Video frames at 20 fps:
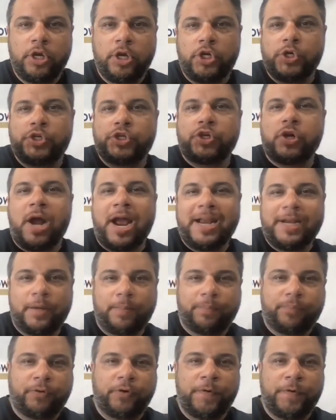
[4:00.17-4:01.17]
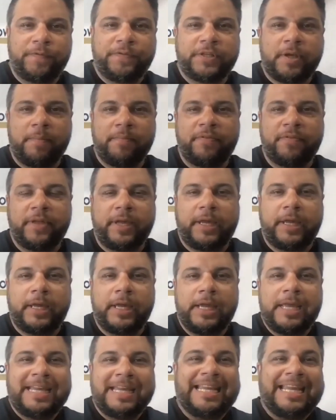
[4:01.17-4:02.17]
you're trying to prove something
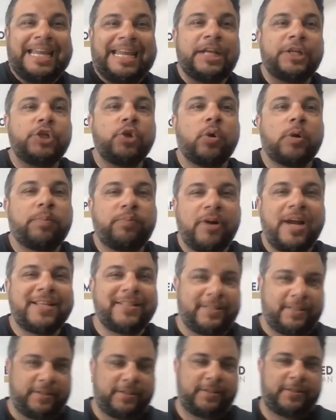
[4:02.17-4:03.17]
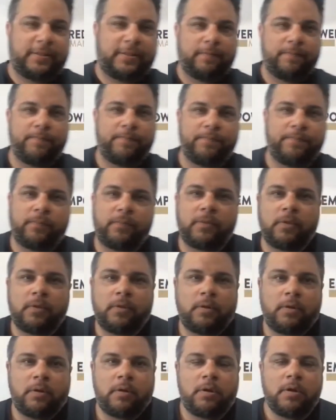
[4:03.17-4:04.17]
in your presence.
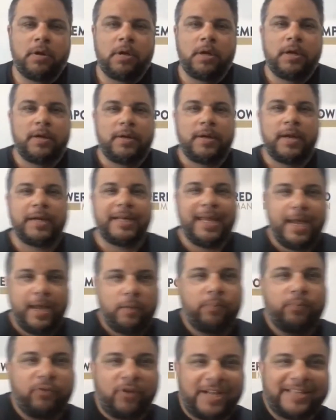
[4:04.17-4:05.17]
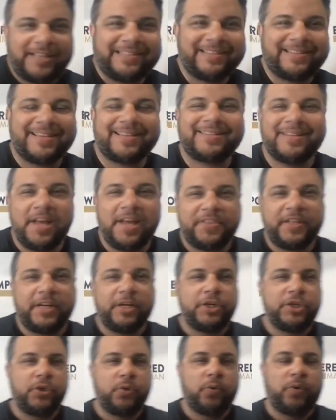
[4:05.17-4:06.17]
Now again, presence has nothing to
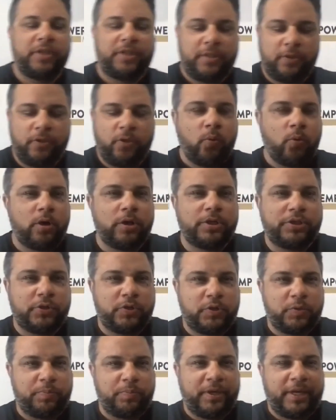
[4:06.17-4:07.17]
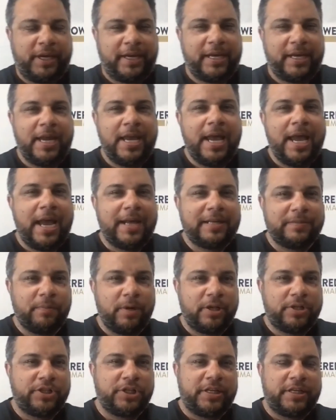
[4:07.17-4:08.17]
do with the words you speak as
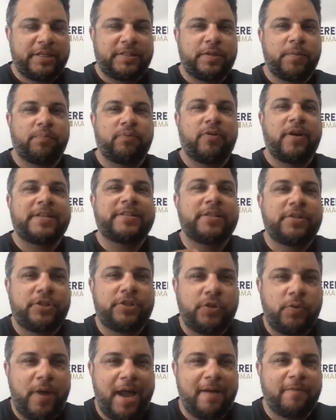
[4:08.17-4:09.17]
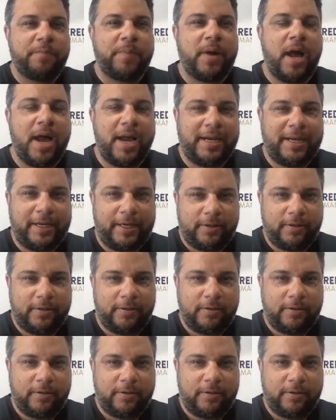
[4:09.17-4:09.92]
much as the presence you have behind it.